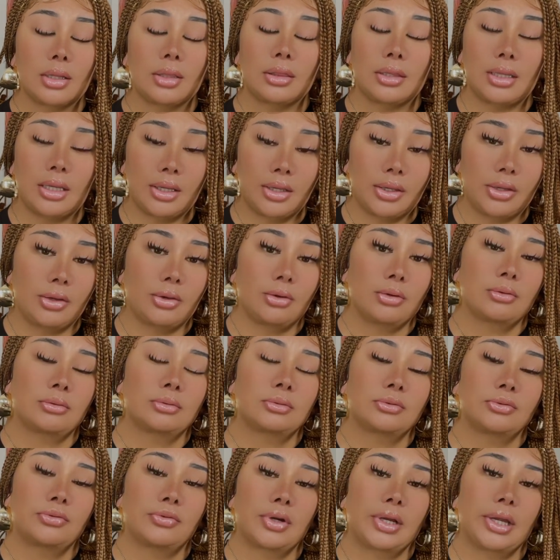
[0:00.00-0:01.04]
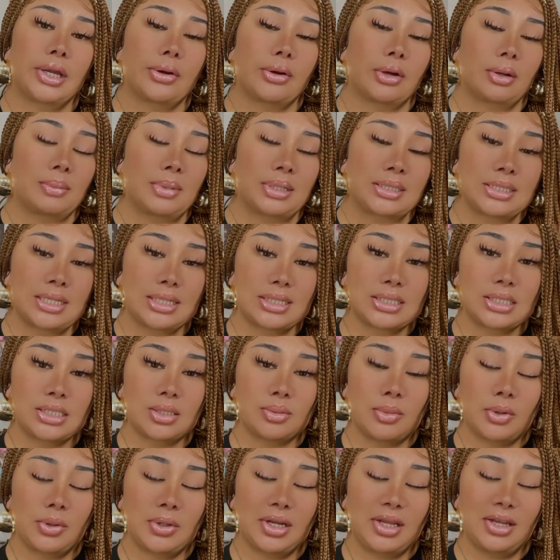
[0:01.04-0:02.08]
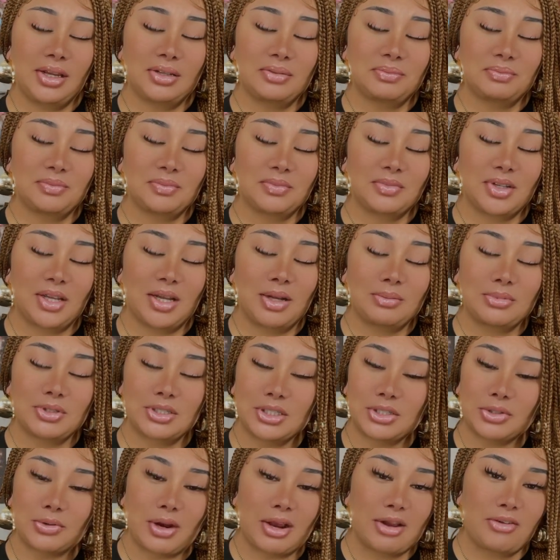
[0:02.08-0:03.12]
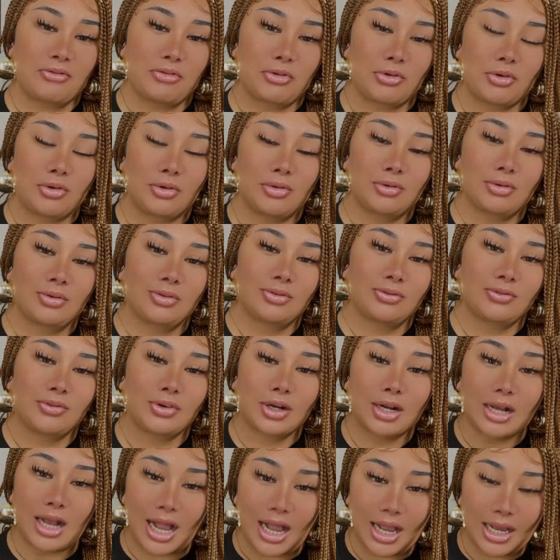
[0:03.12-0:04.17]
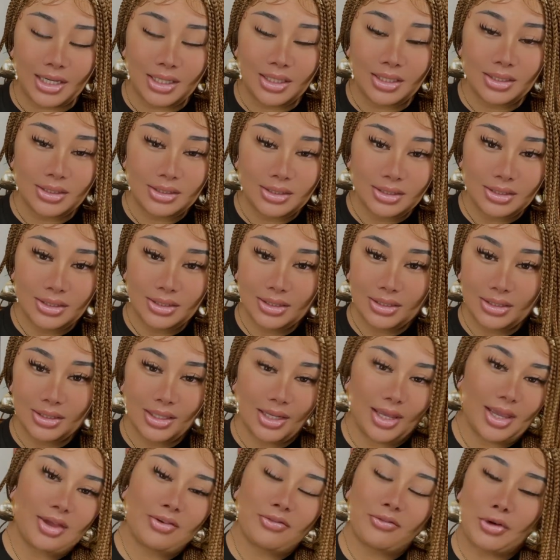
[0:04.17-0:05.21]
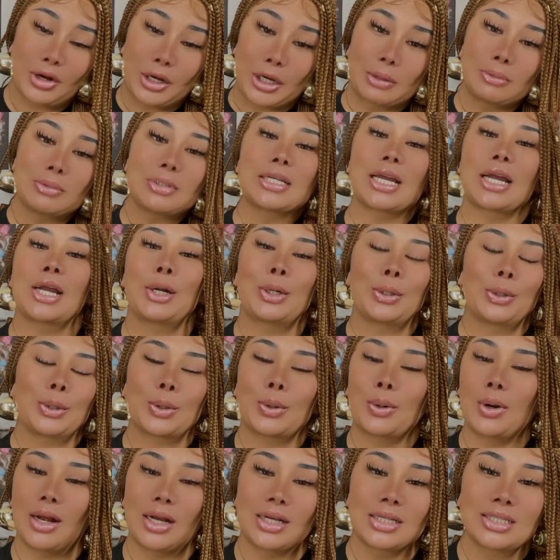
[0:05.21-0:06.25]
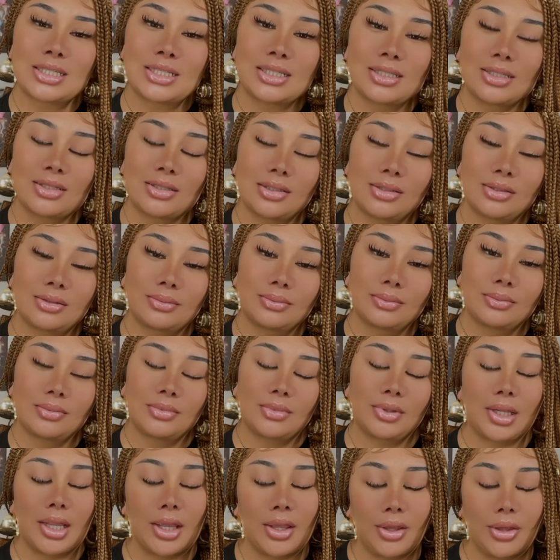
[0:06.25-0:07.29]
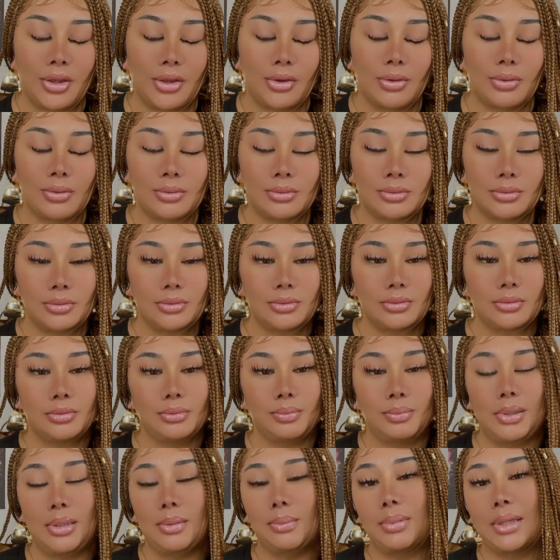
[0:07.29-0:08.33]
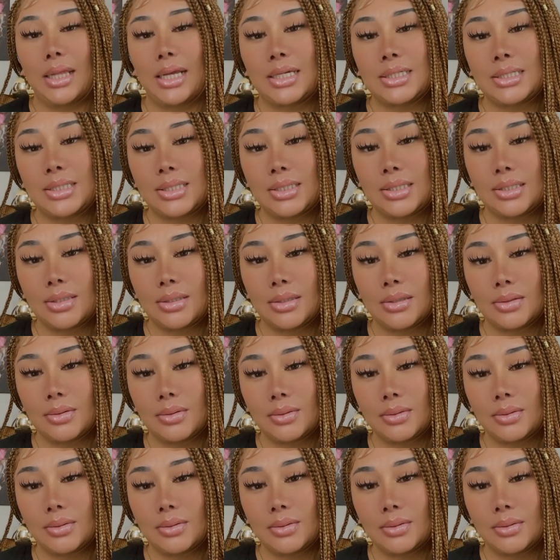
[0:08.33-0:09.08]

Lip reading: Thank you for hearing my testimony. I'm just grateful for God and for Him dying on the cross. Thank you. Be blessed.